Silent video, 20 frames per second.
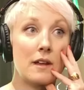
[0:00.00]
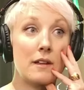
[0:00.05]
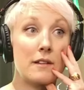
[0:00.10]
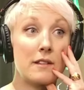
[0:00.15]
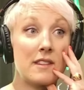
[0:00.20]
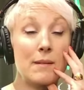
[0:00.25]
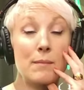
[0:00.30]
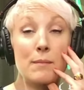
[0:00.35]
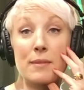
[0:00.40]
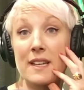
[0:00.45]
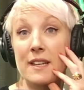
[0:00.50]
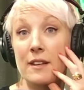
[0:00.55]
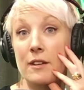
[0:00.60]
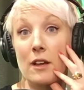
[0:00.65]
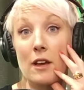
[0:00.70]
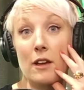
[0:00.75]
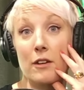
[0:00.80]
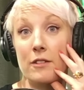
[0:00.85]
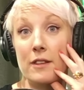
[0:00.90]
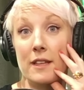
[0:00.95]
Simply,
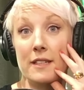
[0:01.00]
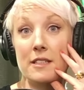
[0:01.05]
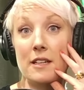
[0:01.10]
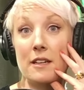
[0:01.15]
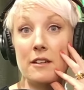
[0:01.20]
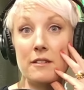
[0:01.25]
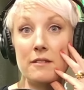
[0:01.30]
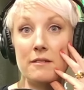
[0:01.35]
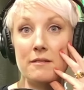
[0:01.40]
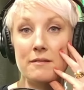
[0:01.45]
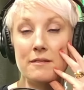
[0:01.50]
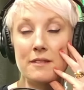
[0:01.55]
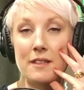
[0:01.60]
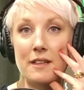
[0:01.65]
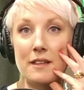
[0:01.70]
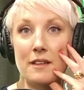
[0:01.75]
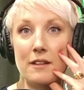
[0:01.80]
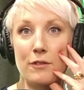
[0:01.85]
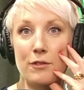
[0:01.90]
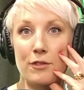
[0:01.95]
no, they don't.
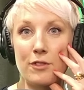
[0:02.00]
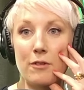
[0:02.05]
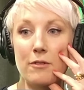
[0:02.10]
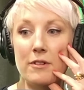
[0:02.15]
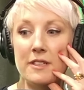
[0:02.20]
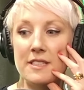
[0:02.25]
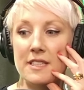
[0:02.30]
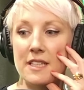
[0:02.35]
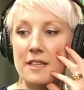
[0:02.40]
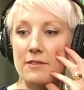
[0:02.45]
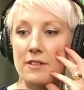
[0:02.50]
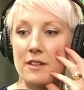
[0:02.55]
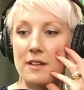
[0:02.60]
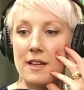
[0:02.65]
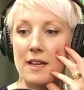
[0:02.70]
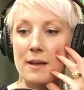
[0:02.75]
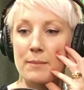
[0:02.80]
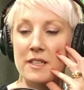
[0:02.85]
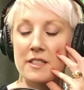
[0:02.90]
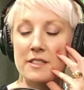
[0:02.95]
The authority of the
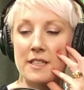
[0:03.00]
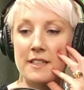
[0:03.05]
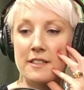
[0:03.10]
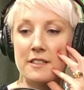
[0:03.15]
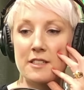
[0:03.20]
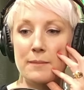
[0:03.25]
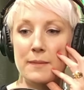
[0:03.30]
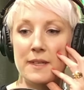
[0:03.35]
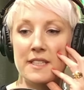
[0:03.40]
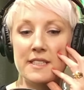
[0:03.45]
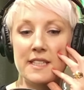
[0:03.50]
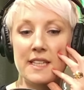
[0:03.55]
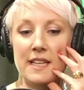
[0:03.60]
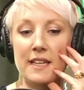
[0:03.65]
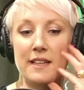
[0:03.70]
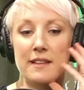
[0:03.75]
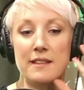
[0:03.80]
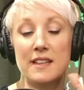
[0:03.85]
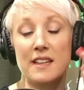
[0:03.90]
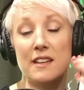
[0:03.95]
Climate Change
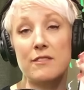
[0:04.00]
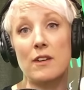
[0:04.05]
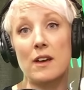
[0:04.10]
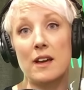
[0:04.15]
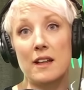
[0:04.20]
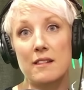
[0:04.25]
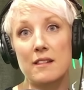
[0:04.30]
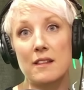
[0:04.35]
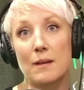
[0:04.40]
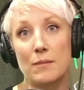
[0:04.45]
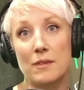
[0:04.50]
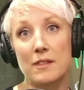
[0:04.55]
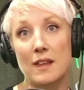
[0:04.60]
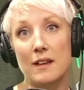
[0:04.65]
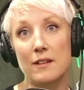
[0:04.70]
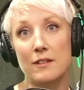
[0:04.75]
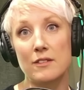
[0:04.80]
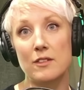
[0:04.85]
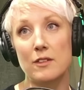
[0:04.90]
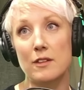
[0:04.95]
Committee and the advice comes
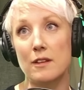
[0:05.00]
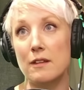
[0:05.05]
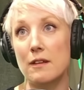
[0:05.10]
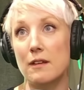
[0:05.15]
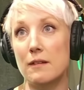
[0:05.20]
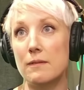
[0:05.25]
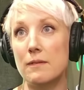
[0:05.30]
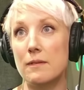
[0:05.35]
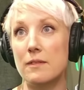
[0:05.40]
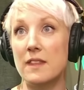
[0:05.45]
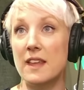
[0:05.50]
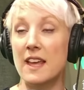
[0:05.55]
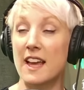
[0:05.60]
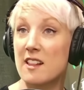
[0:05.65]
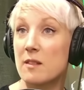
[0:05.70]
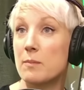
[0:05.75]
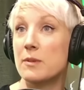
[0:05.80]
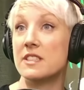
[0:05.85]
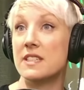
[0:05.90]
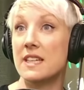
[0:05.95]
down to the
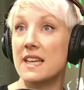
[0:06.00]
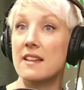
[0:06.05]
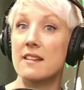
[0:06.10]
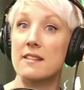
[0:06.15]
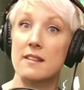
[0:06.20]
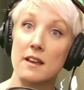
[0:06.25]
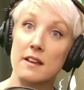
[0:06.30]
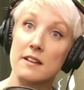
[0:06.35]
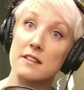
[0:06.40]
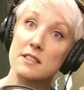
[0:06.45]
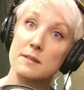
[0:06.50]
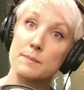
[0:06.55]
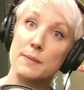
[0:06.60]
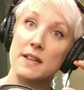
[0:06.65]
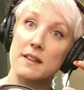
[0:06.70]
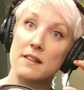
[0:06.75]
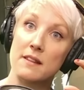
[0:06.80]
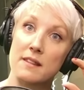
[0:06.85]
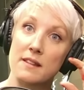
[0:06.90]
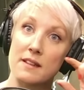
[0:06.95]
expertise that
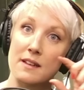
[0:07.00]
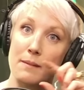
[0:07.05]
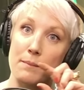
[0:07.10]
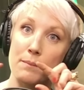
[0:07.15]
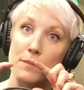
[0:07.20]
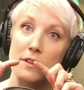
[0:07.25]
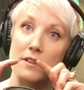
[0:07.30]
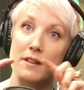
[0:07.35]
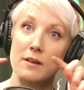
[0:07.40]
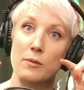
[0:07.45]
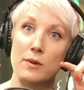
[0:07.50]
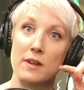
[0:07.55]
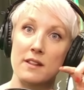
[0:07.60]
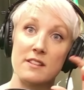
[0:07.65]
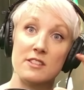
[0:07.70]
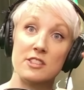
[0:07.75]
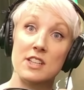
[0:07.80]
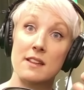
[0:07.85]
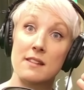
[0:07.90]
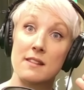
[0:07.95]
underpins the number that we're
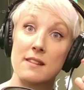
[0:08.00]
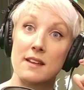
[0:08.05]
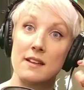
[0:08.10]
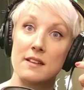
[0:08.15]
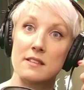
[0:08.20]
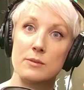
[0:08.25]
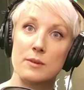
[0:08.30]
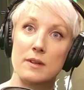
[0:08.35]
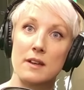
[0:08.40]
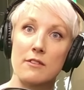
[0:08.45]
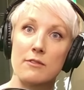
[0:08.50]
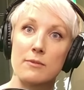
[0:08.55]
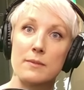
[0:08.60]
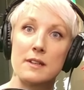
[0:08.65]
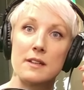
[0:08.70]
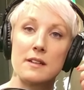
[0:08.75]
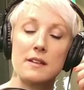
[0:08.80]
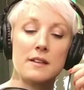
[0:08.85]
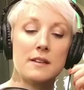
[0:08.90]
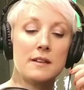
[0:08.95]
suggesting to a
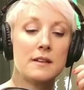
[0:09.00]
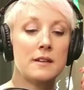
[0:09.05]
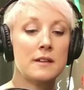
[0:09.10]
government.